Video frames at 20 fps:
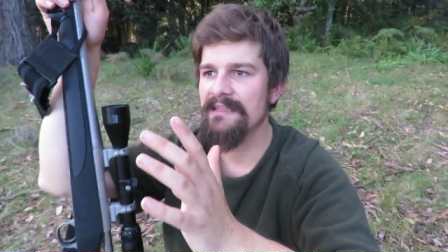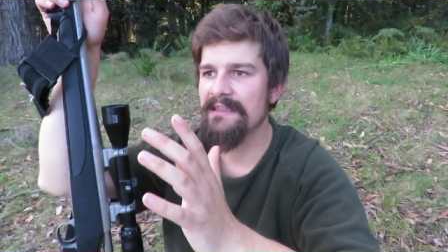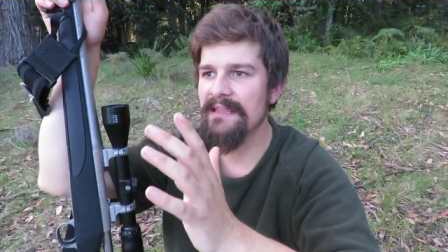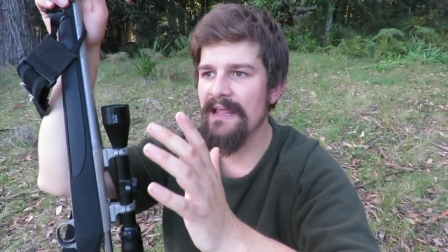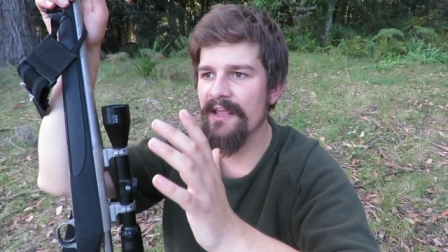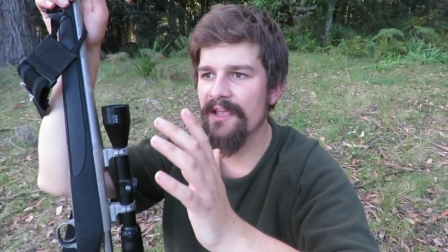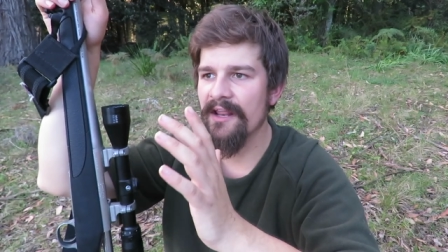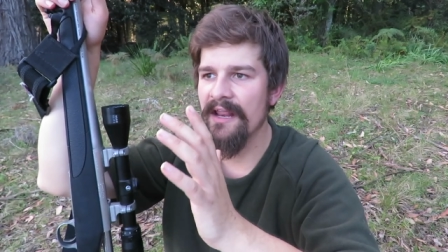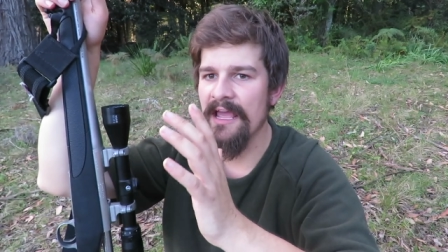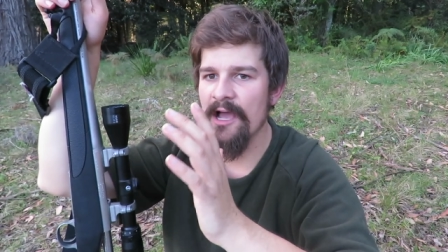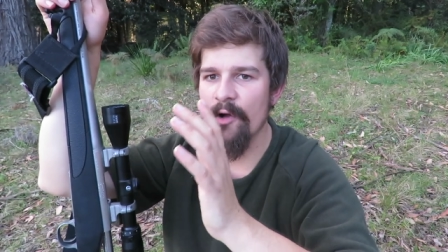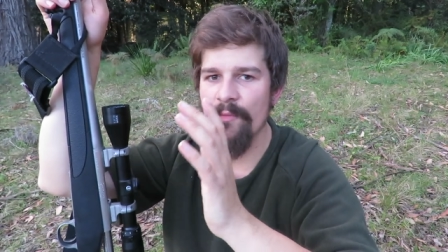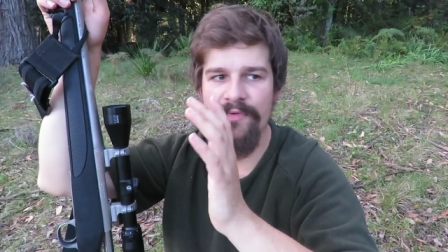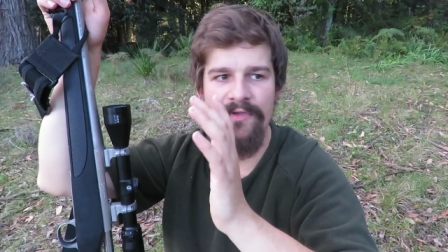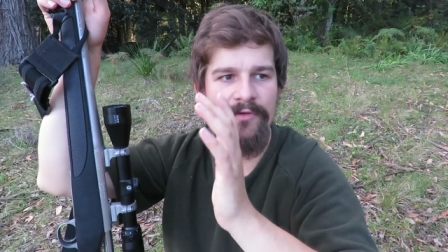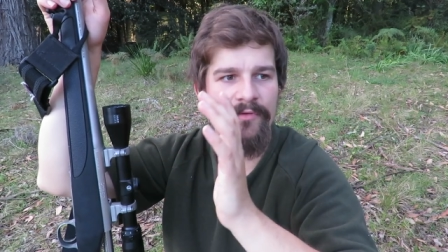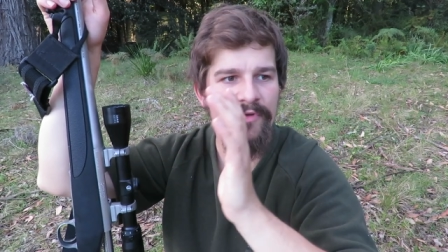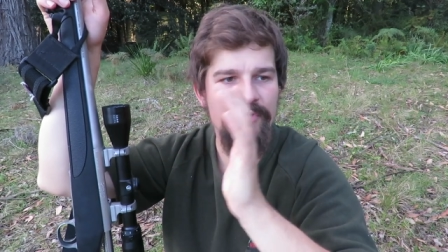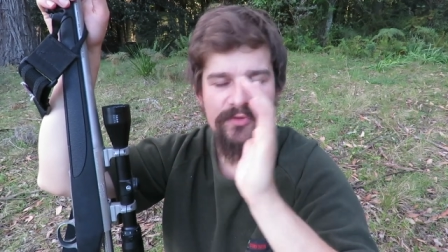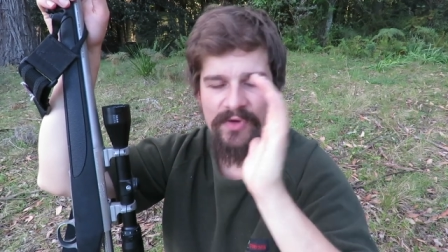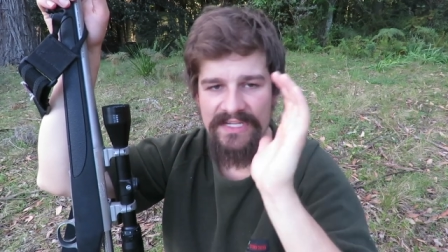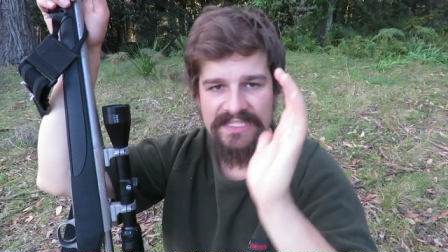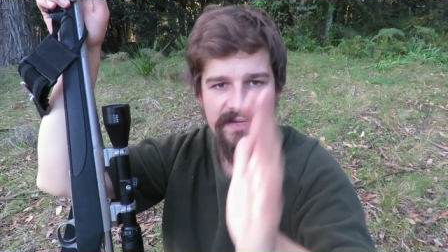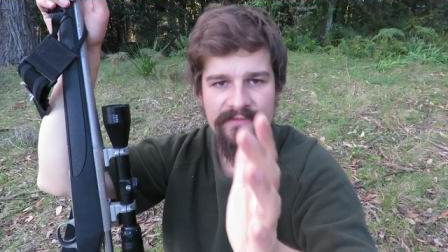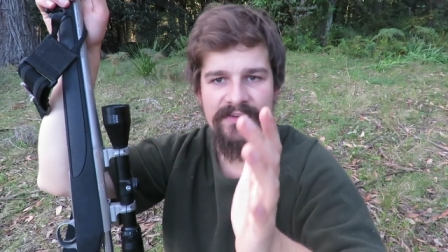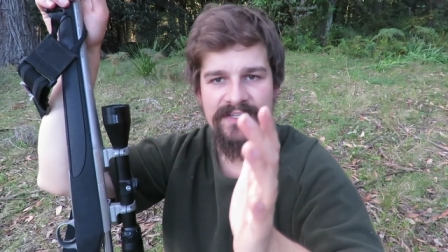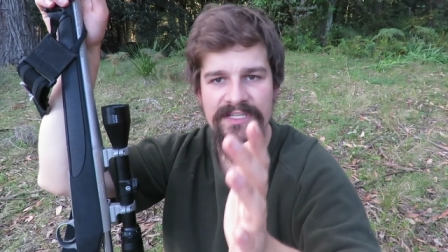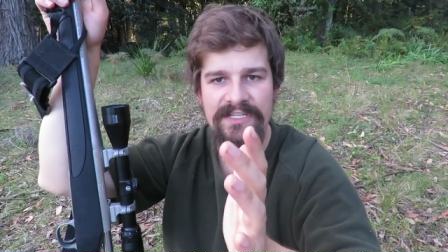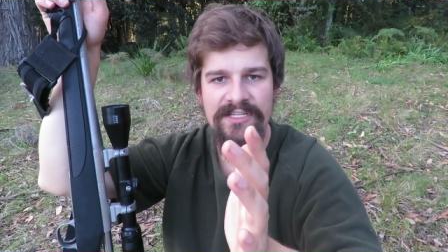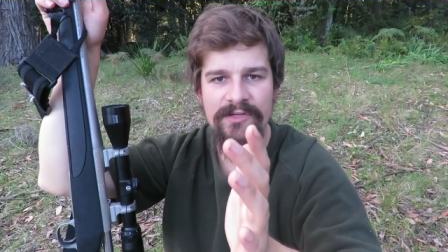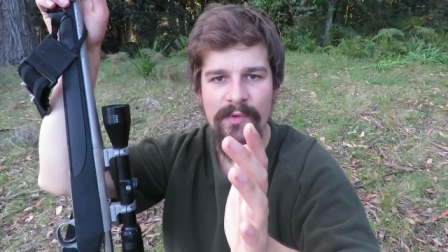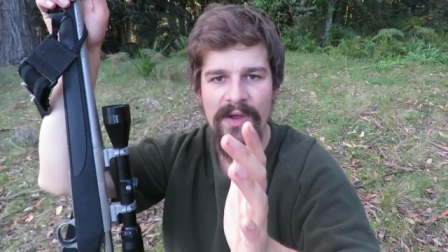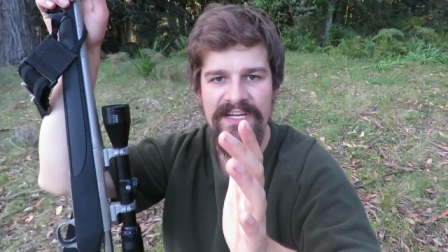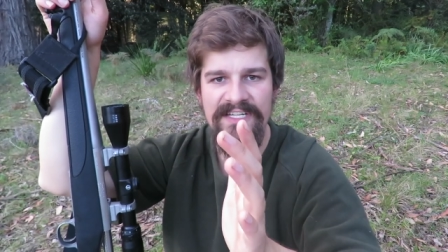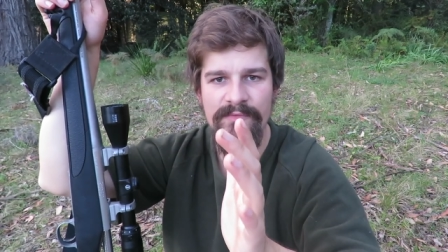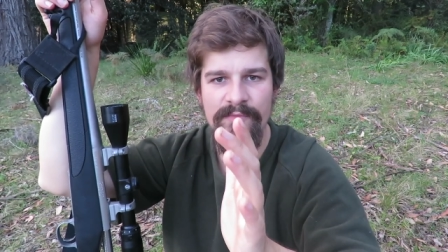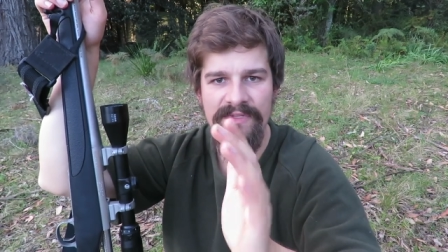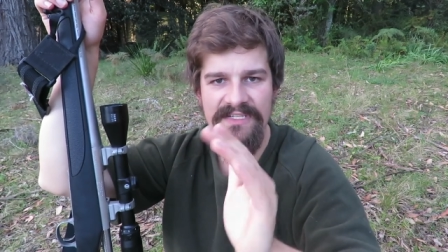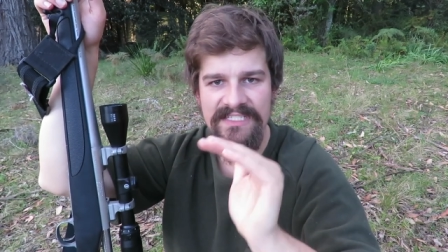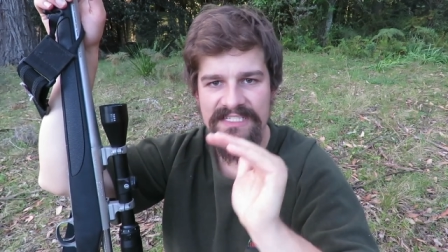that are going to help you address every
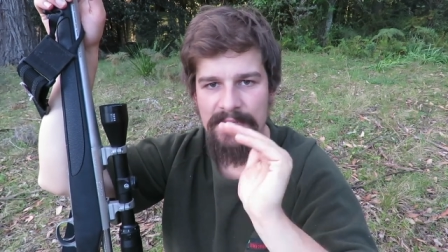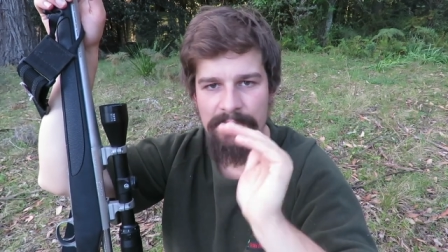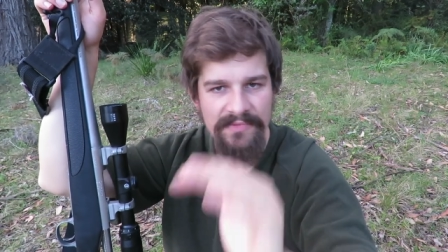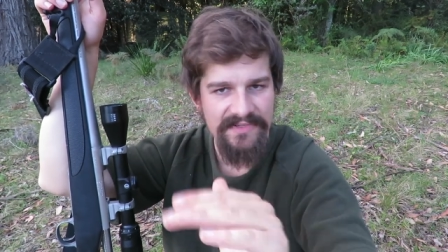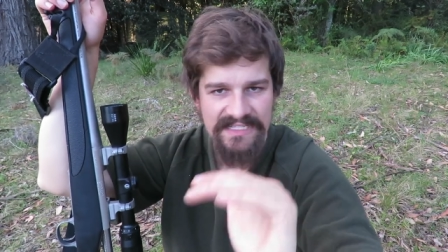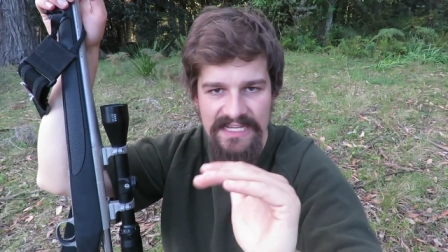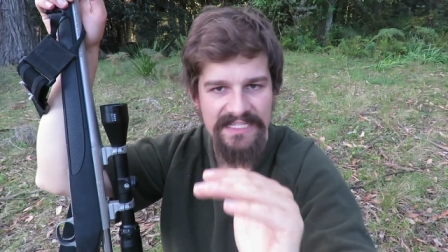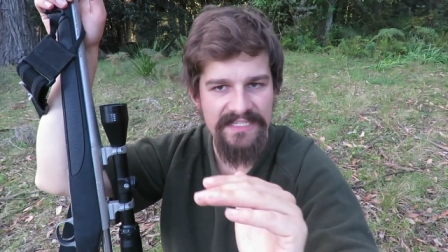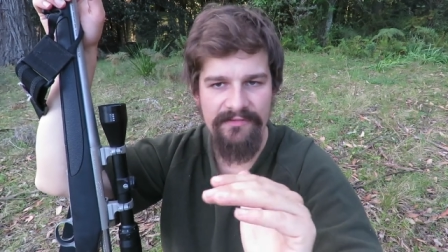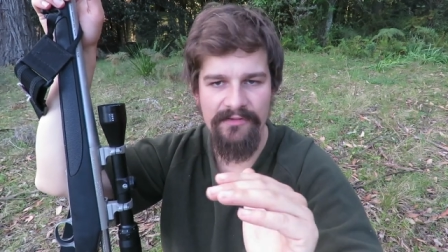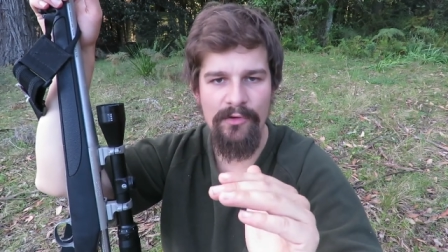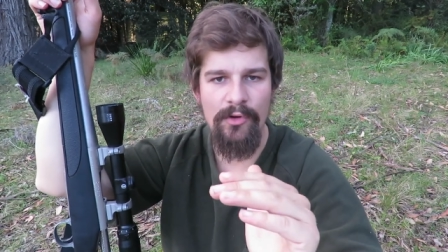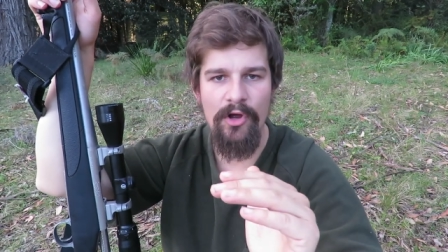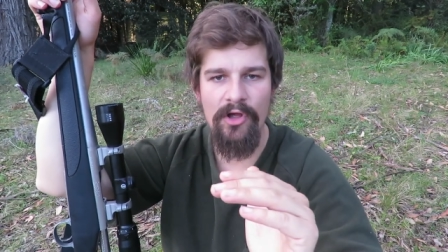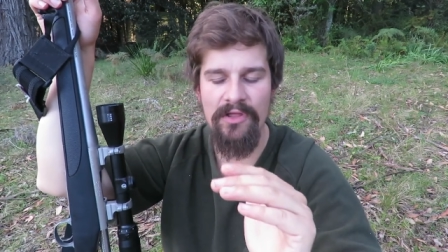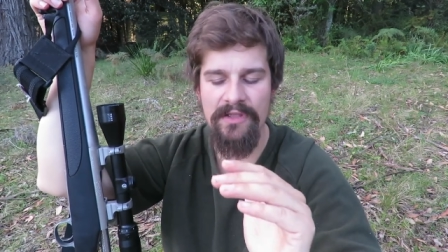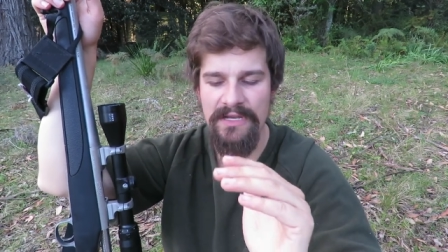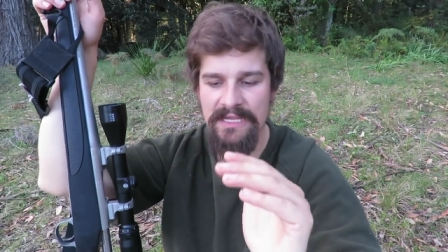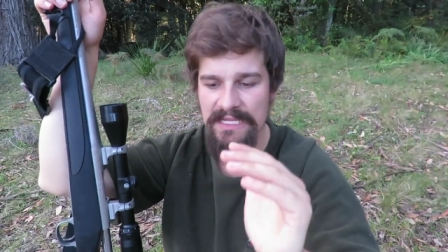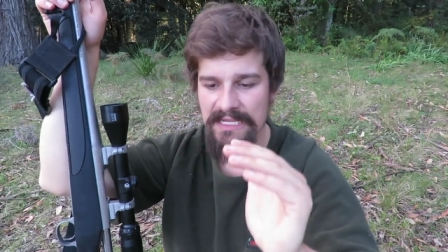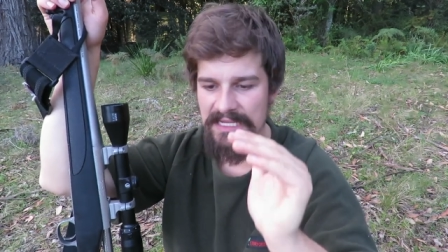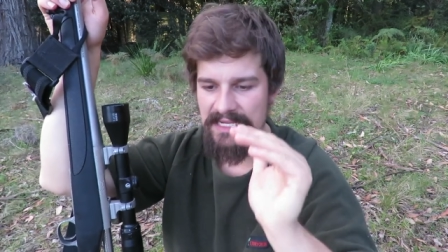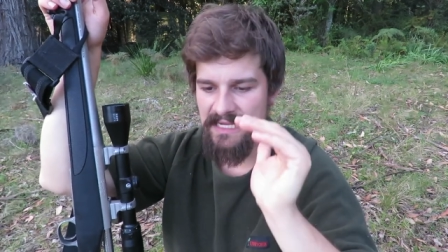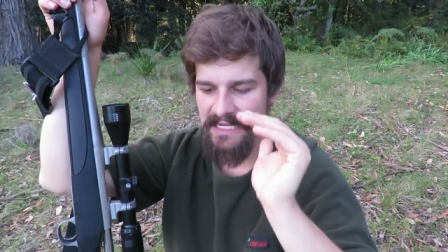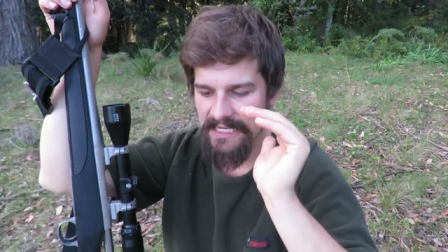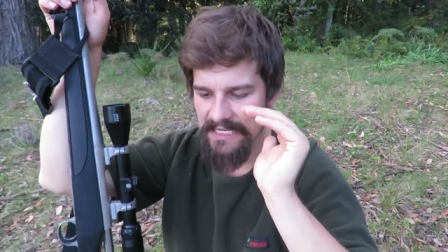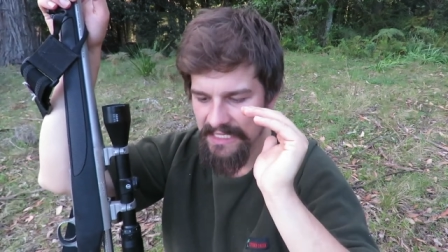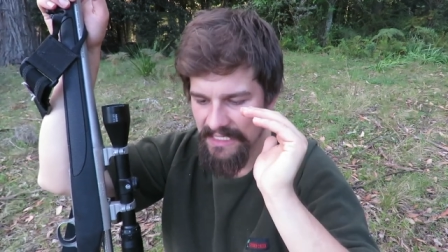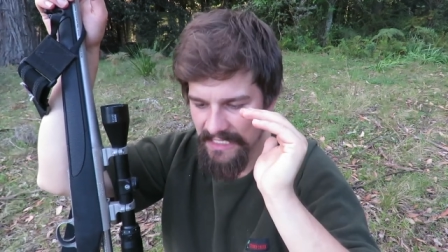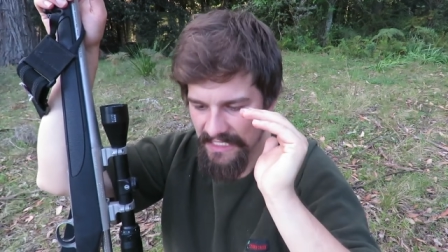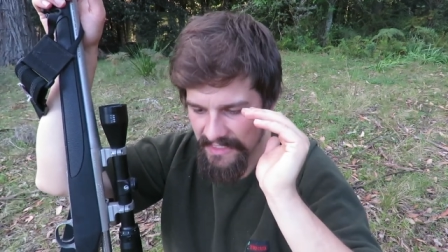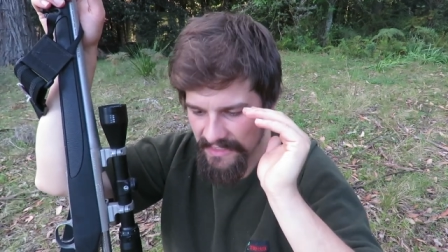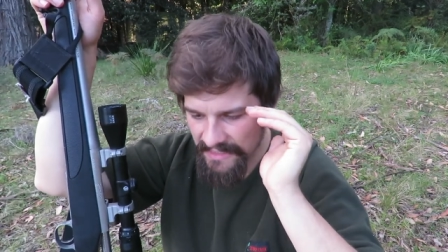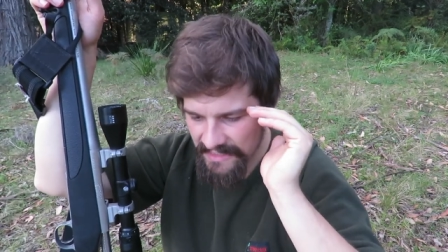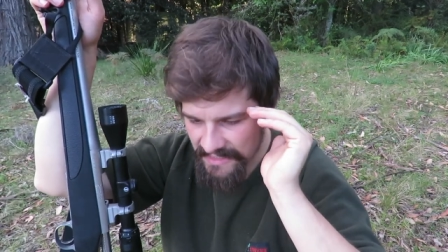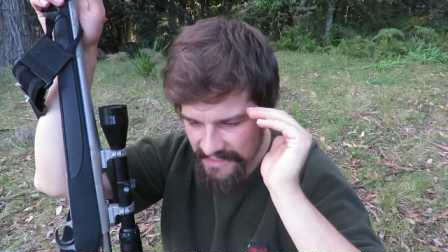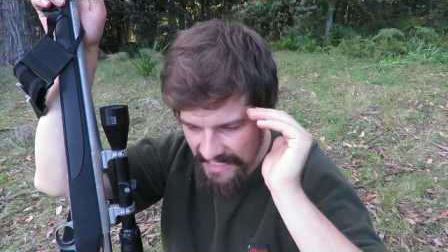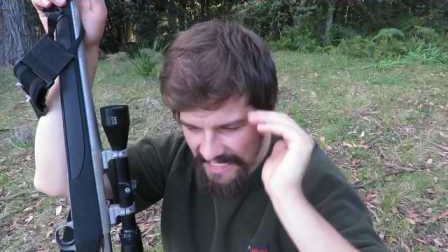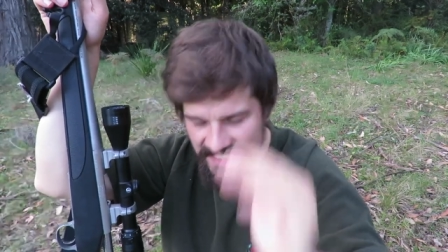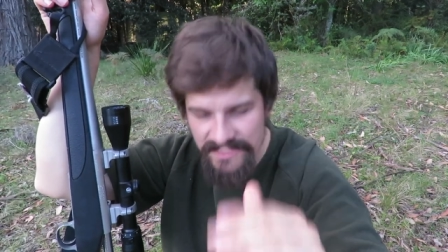situation with some sense of equality,
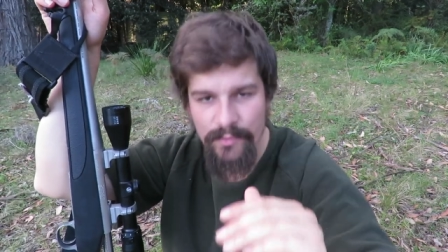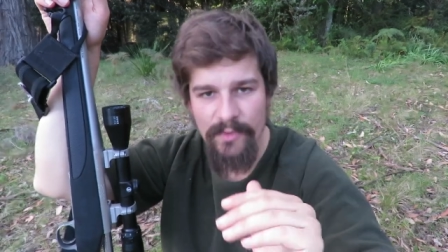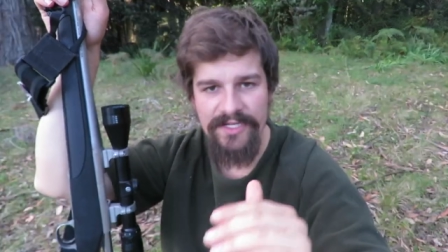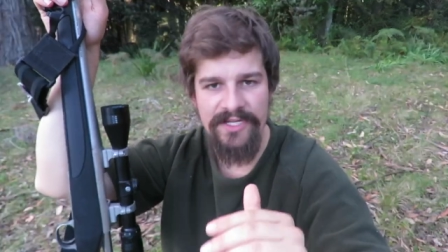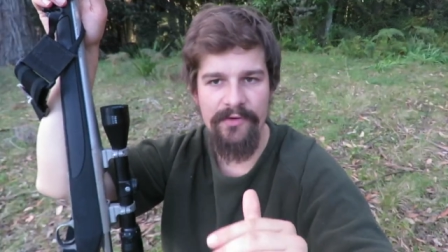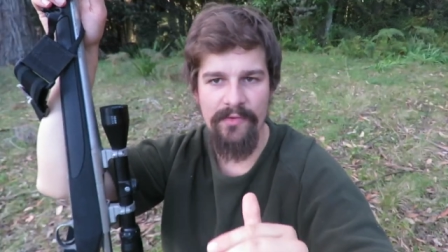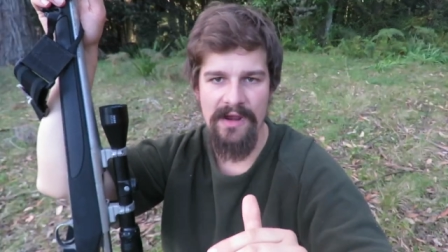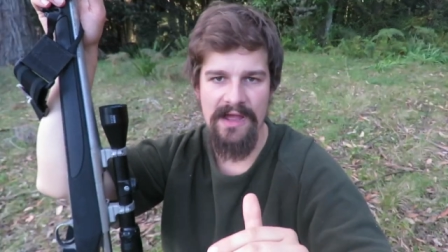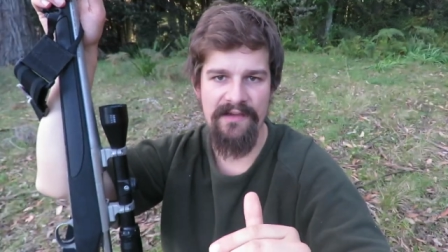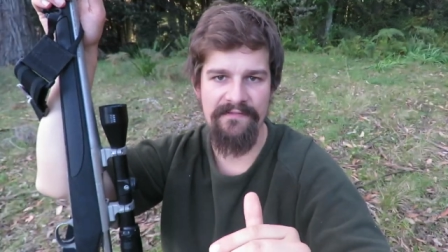that's what you're